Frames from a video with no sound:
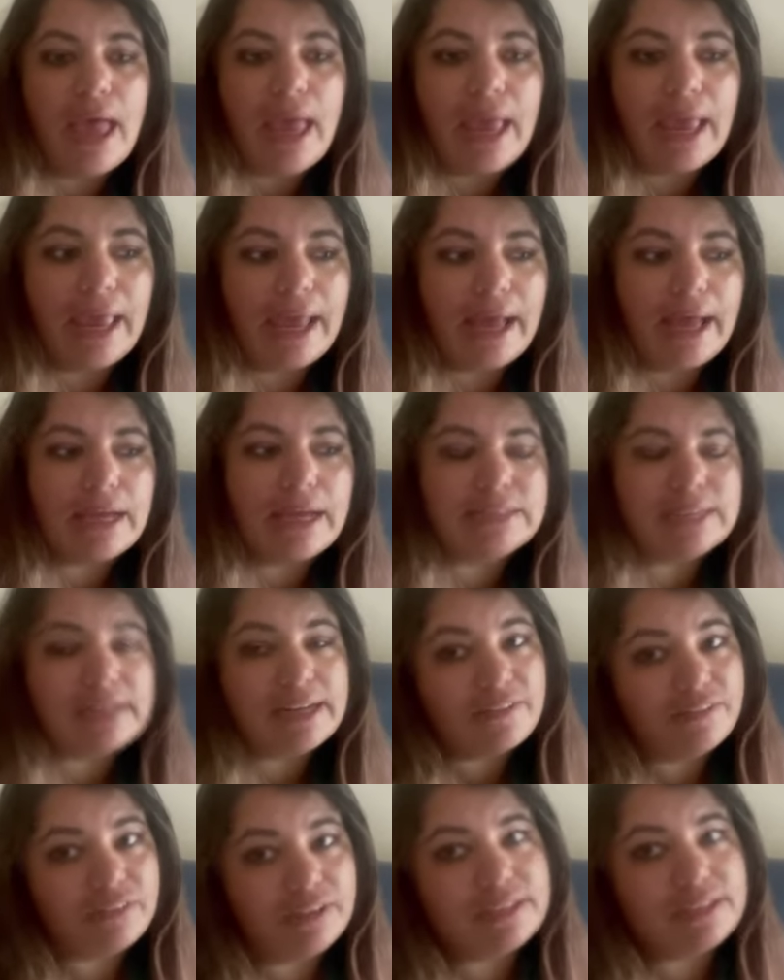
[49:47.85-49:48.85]
And I
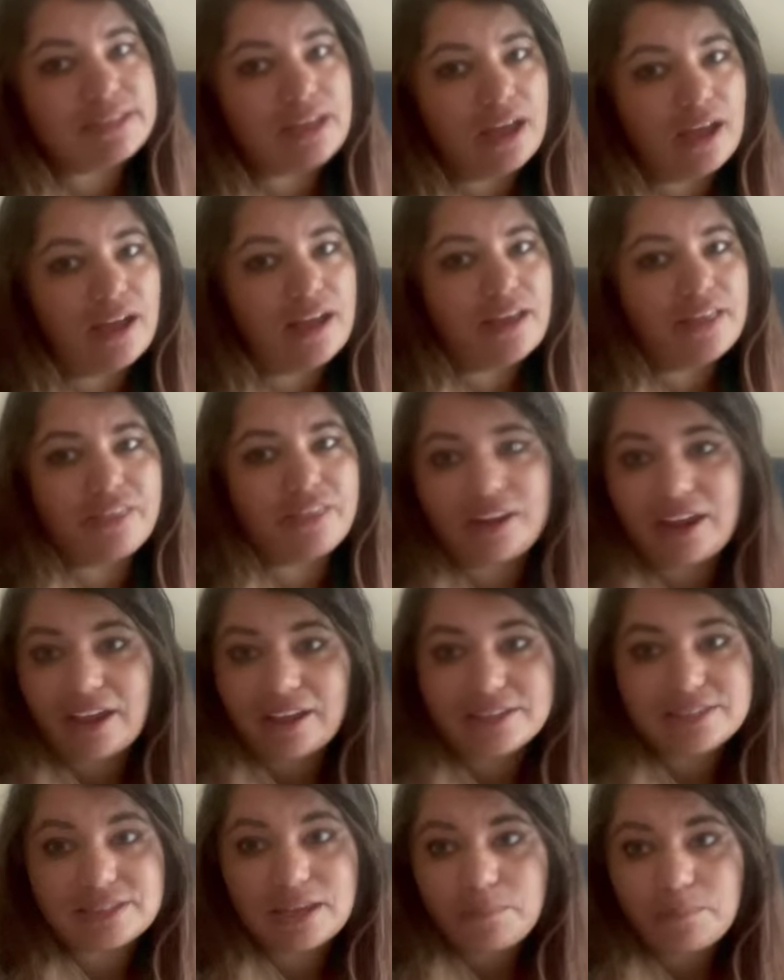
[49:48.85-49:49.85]
definitely saw the
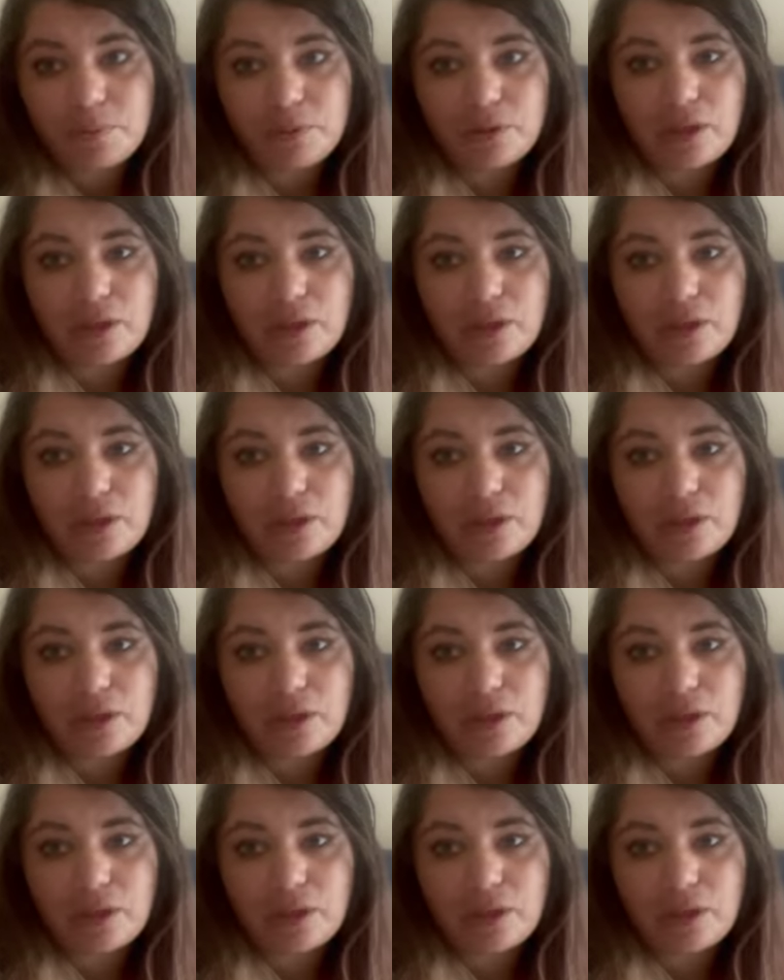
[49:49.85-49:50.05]
next couple